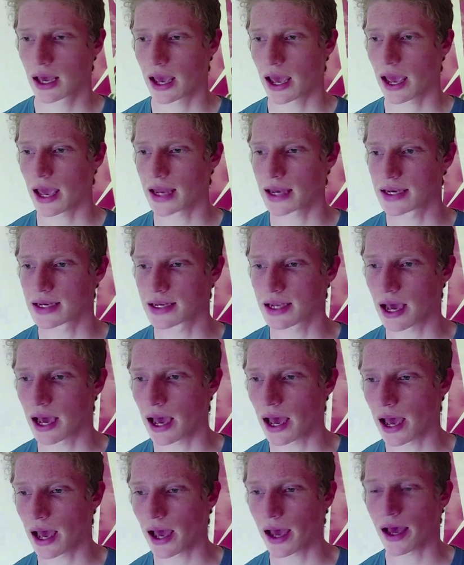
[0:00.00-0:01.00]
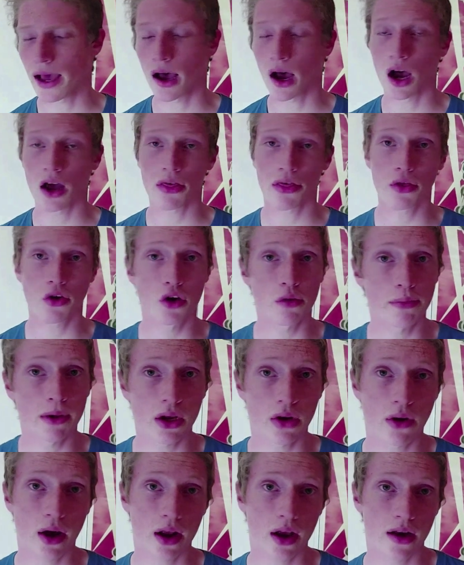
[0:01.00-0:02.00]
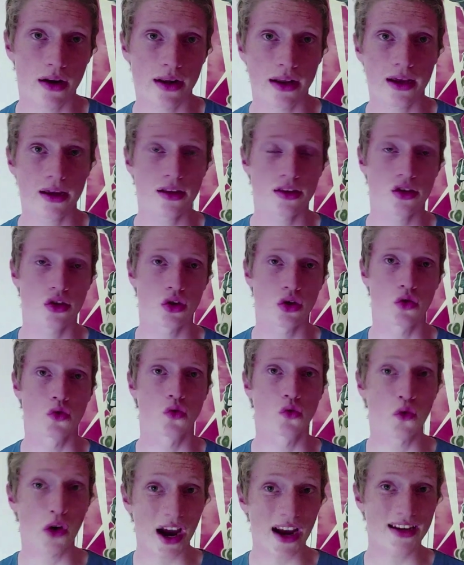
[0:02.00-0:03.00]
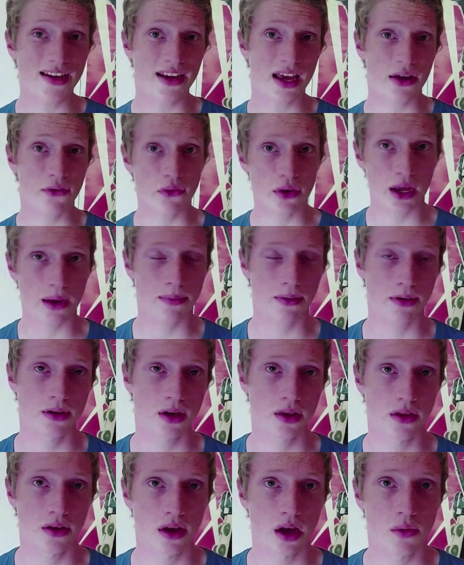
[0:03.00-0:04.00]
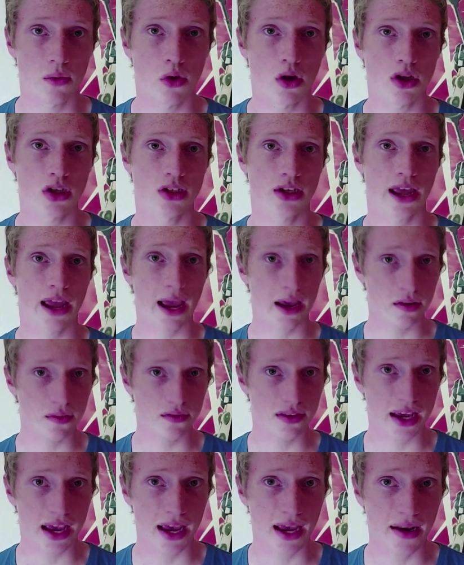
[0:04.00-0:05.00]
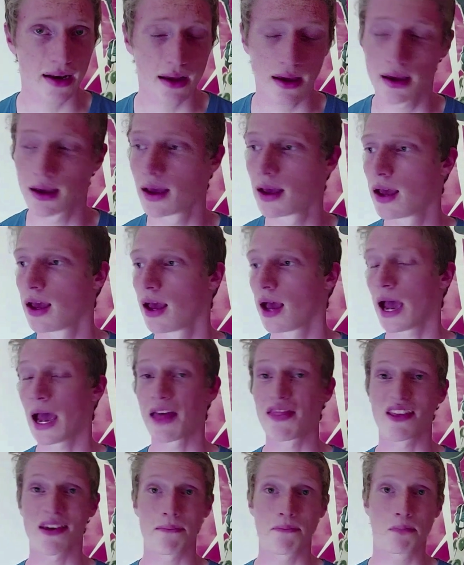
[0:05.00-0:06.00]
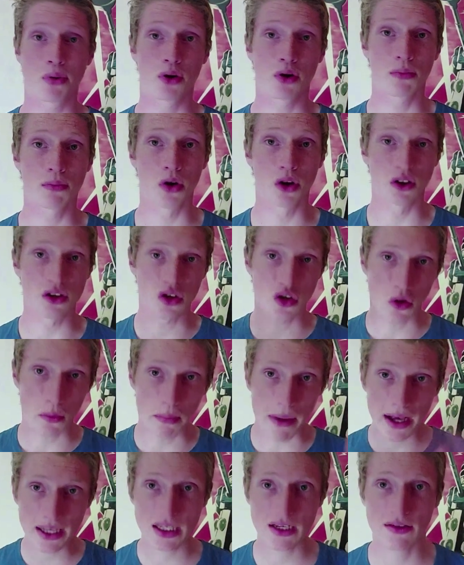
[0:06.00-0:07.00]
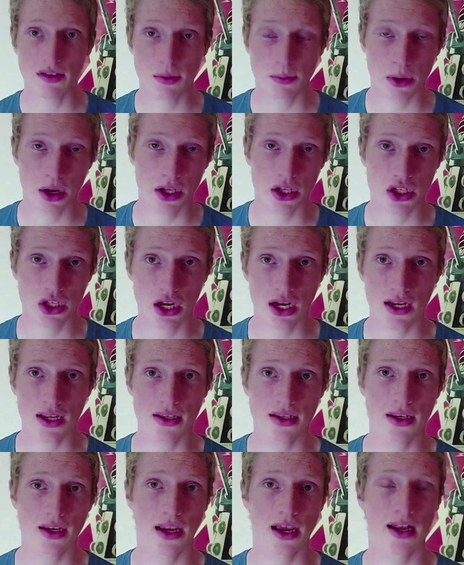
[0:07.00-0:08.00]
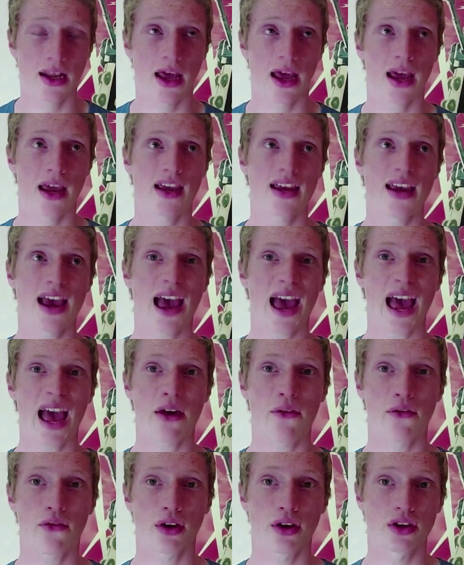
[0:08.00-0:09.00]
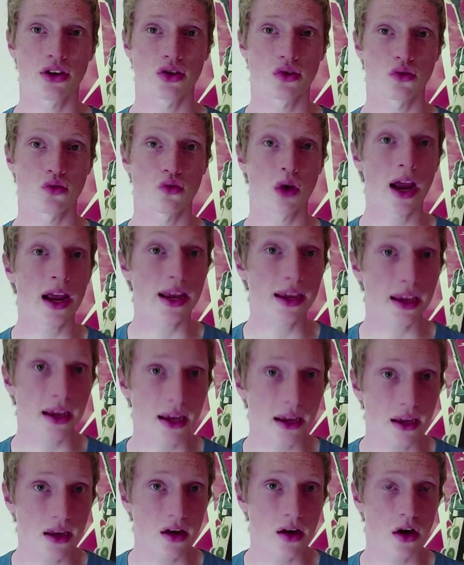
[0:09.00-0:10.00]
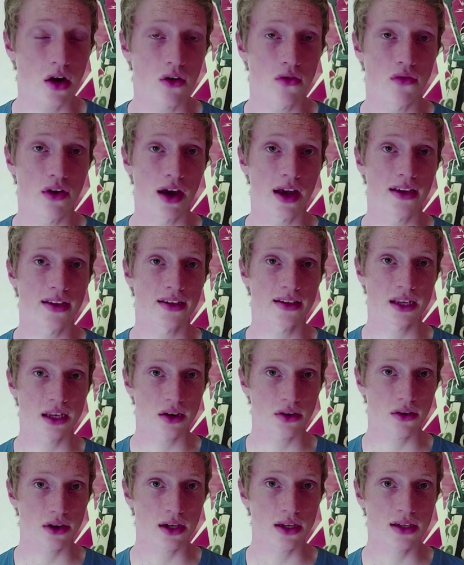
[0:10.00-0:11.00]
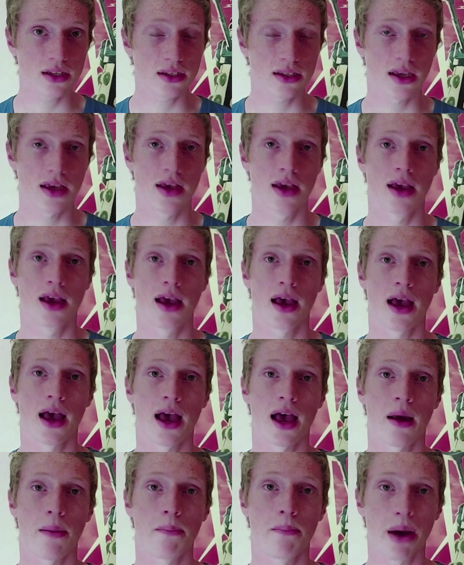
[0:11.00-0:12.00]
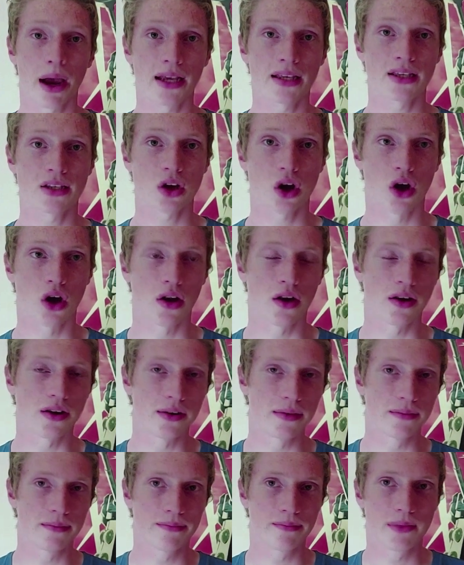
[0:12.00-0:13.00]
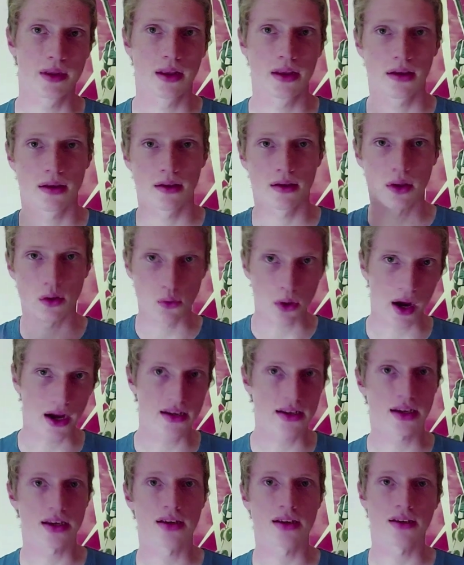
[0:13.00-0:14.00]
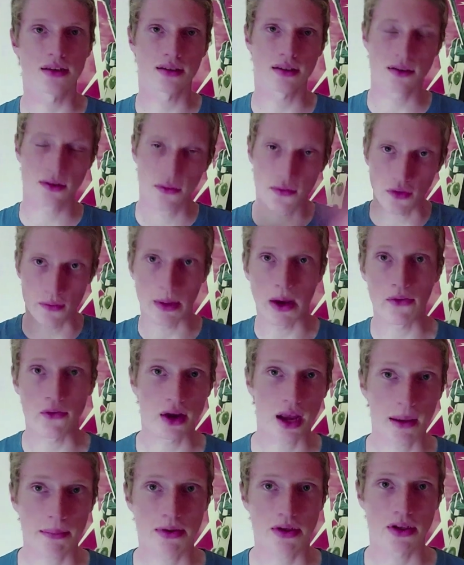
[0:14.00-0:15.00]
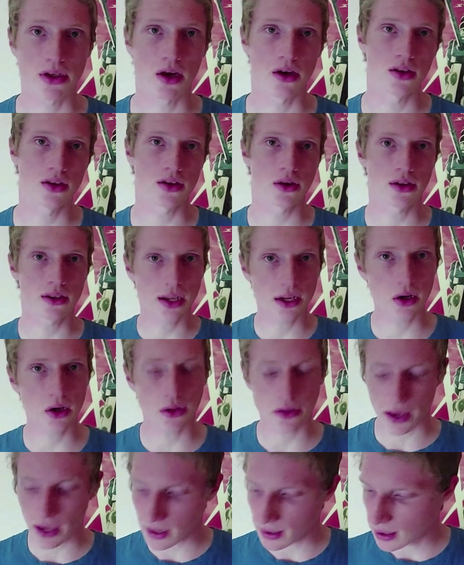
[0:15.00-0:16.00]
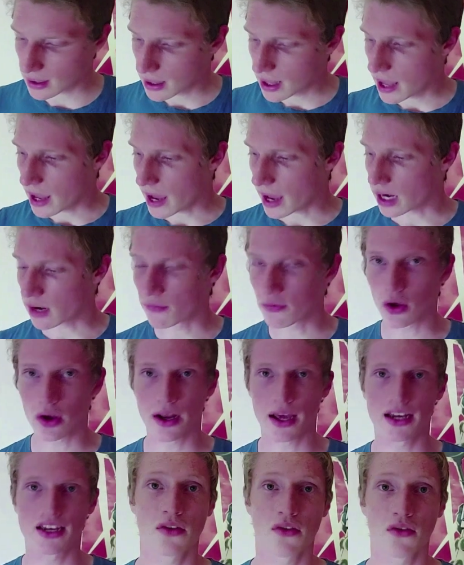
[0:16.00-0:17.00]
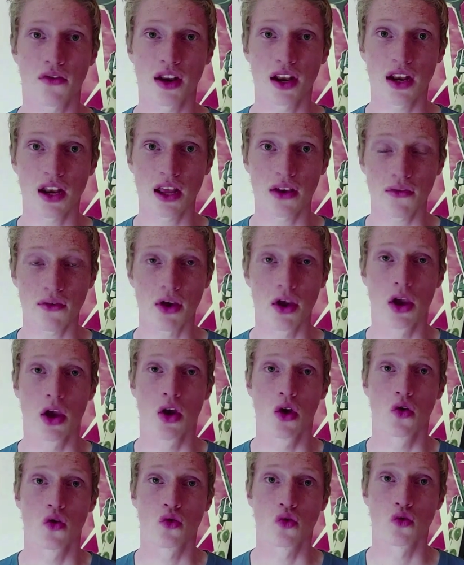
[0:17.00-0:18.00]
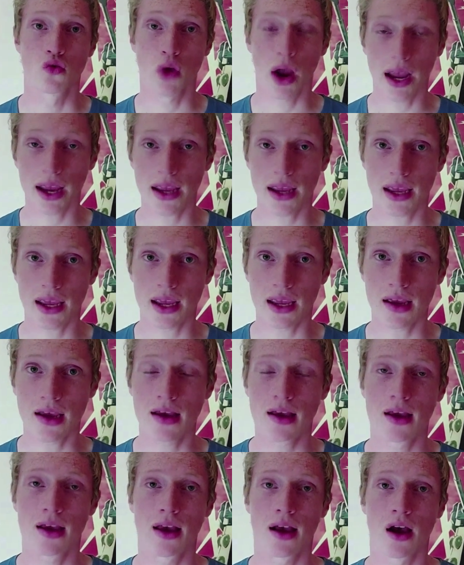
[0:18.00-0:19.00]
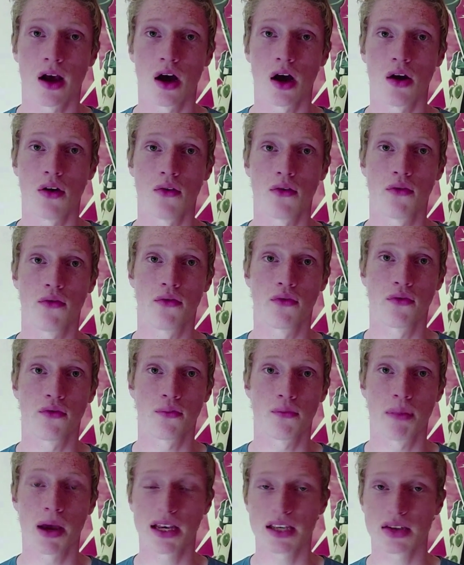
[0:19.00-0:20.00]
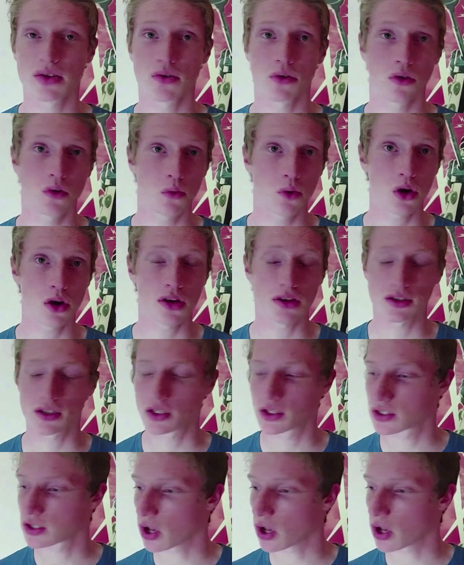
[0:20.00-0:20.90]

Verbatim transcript: And uh, I thought it'd be a great idea to rate every episode that I watched out of ten. And then put them all into a massive spreadsheet to get a average ranking of a series uh, based on the ratings from every episode. So I did all that, and I've got a definitive ranking of best through to worst.